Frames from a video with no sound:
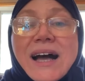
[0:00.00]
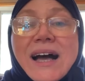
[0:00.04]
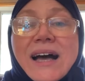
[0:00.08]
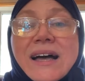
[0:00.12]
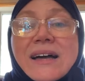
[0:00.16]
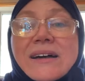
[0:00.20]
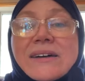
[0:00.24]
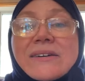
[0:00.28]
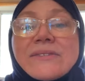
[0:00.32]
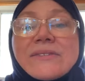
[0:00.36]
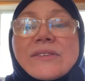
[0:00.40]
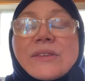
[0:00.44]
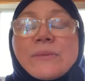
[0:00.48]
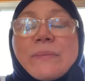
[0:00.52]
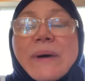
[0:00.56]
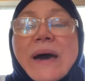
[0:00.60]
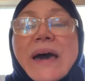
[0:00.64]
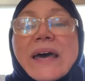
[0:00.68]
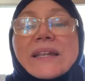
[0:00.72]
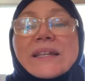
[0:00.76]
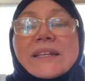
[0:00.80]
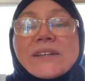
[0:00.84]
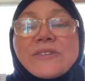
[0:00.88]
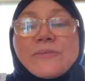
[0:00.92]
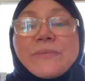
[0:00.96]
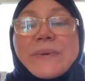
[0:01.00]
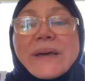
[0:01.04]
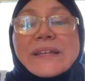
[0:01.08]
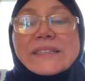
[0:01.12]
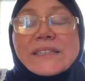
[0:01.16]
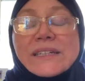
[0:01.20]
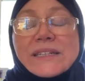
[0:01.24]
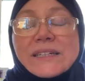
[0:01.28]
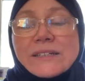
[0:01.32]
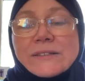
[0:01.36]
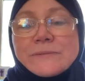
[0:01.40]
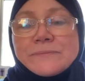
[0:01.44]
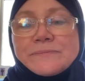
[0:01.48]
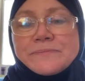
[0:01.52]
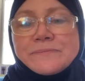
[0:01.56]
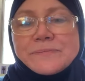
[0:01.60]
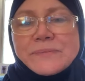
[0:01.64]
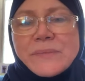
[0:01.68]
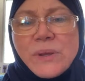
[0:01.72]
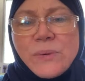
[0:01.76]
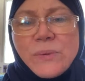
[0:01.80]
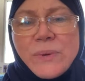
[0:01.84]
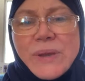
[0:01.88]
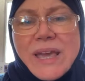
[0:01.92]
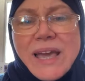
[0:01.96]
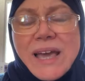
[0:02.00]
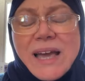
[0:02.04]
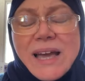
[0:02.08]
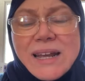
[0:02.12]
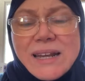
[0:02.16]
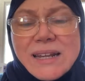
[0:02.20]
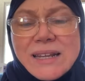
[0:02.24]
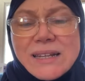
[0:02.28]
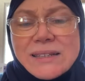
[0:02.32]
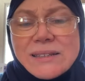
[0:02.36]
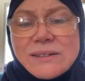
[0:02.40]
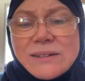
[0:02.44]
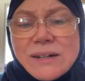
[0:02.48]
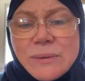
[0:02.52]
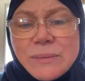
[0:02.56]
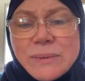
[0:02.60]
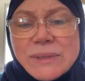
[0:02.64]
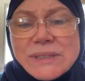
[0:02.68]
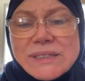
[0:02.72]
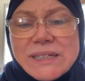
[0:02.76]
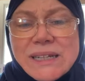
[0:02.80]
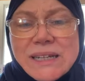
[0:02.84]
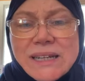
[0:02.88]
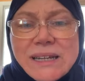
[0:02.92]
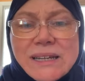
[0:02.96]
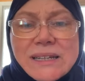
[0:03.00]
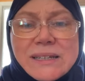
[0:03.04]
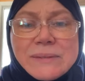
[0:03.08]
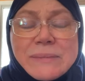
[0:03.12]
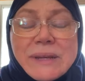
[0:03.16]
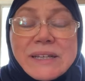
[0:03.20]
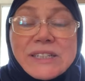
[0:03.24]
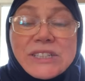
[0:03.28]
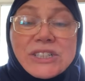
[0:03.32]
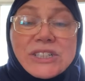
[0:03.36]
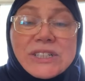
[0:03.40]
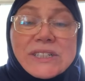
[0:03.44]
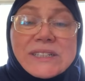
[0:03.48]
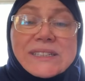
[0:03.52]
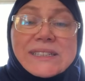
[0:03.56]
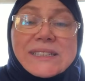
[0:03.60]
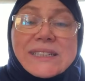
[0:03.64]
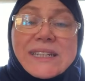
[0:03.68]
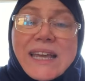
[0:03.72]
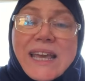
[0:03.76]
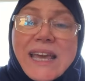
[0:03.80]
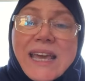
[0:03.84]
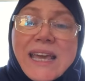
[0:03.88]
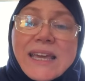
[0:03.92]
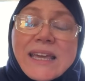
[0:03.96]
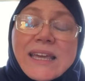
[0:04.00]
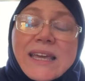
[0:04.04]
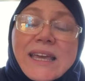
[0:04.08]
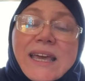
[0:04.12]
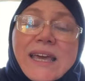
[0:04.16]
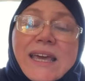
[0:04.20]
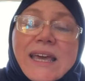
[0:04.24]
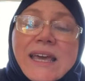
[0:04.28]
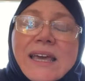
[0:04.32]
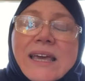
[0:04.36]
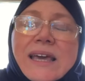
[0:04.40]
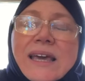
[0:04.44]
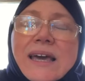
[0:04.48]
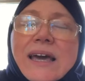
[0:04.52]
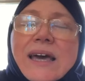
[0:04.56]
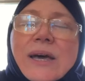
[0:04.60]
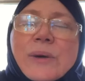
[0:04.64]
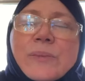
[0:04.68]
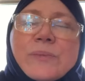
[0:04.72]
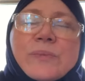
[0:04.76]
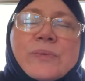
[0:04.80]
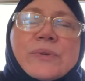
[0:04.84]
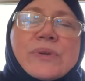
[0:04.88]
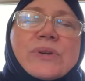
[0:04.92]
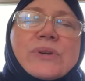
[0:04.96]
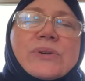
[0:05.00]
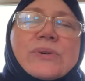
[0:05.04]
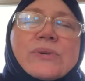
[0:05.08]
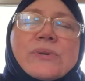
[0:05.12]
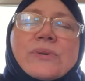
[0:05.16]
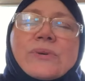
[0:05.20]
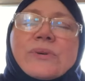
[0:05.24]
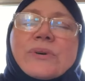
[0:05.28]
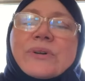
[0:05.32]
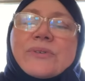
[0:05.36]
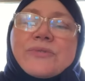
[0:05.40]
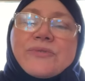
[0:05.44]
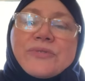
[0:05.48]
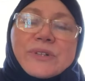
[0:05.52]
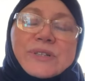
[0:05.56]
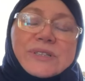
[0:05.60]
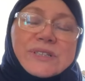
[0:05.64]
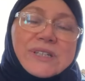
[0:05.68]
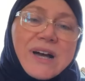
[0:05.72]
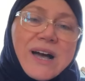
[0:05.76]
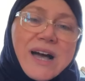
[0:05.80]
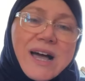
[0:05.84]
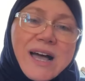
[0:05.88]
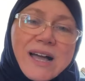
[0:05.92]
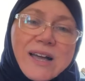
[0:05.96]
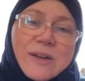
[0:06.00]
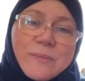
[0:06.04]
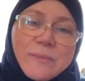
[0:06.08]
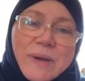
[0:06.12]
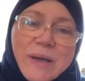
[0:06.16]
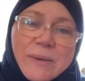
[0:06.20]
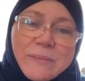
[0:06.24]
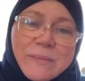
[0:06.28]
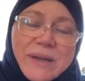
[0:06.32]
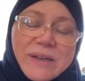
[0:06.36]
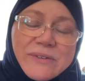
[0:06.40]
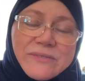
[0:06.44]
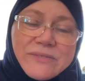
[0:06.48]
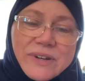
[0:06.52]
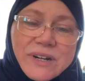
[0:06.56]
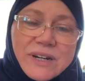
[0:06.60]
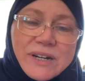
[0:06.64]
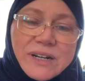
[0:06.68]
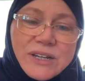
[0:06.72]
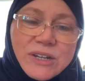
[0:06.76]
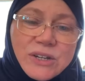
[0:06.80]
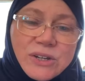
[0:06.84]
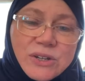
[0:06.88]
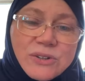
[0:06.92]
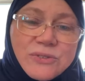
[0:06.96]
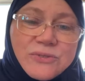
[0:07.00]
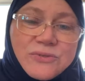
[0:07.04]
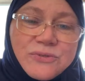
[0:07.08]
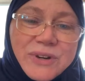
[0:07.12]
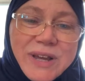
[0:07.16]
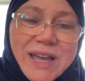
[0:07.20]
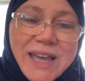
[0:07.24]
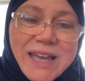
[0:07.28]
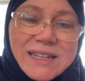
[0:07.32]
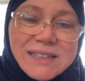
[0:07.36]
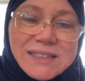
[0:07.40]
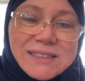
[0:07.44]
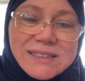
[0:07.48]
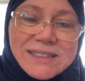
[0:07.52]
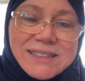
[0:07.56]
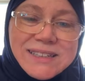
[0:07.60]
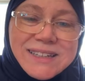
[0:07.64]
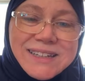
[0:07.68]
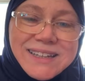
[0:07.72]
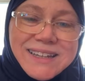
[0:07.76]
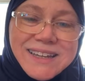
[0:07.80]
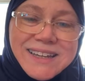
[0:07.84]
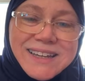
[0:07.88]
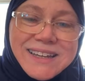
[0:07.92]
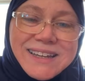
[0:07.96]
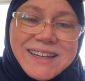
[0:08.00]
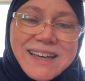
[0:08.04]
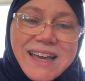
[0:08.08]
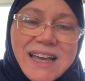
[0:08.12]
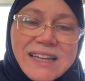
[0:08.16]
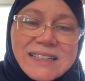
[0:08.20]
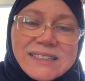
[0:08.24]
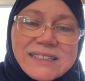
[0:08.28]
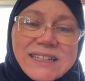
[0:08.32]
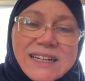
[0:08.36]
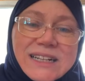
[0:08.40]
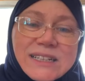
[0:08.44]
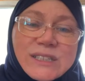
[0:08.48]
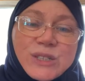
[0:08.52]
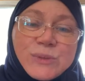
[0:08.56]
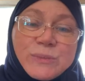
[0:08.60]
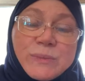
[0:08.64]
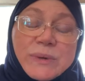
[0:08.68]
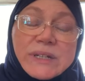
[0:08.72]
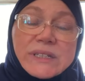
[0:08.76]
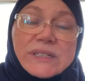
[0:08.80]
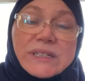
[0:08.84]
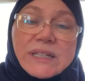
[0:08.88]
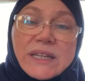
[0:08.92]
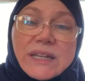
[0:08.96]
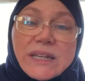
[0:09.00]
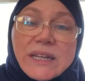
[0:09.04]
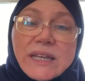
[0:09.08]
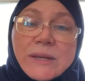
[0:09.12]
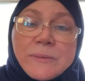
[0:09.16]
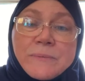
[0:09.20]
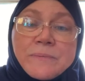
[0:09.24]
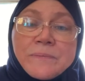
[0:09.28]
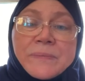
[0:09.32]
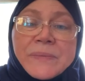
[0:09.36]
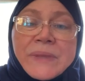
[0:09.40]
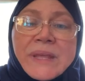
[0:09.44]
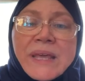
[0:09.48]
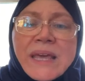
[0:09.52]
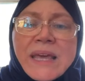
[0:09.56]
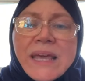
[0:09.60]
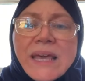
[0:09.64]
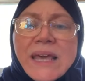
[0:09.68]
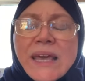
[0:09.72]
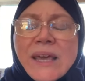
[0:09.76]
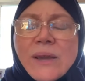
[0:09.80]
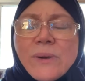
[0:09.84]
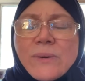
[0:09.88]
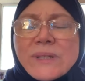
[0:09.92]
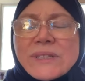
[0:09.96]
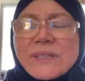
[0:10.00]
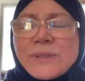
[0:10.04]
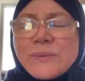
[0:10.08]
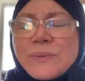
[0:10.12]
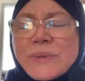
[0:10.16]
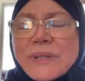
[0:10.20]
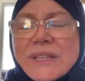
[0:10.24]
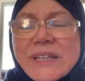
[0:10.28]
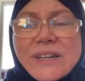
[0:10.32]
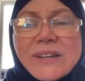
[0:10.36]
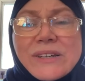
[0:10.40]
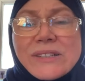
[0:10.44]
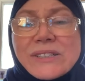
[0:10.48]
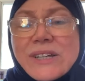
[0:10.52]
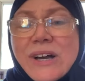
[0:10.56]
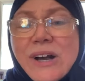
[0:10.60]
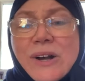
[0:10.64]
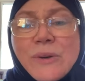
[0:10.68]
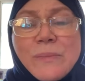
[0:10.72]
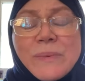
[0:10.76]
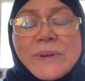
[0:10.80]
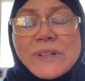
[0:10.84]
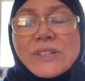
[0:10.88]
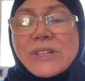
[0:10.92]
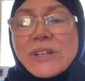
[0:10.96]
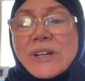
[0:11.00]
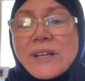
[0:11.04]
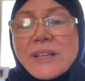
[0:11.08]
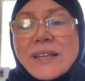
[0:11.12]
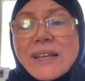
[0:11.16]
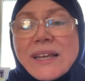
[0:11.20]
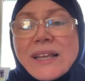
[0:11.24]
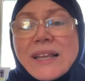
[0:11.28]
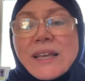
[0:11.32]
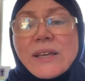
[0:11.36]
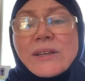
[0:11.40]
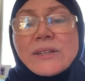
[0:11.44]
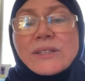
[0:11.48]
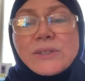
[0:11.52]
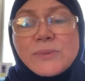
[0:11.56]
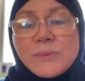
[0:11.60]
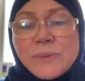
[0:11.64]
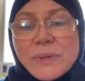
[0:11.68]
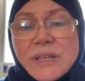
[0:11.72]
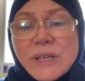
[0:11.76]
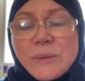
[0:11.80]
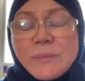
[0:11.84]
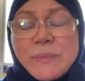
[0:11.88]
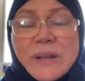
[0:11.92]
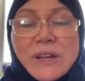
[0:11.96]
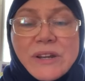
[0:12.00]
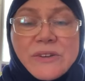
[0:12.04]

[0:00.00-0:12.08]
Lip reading: of the Battle of Badr. We had it at Rabata Masjid today. A beautiful talk by my very good friend, Anse Dr. It was a really good talk, mashallah. Like, it was really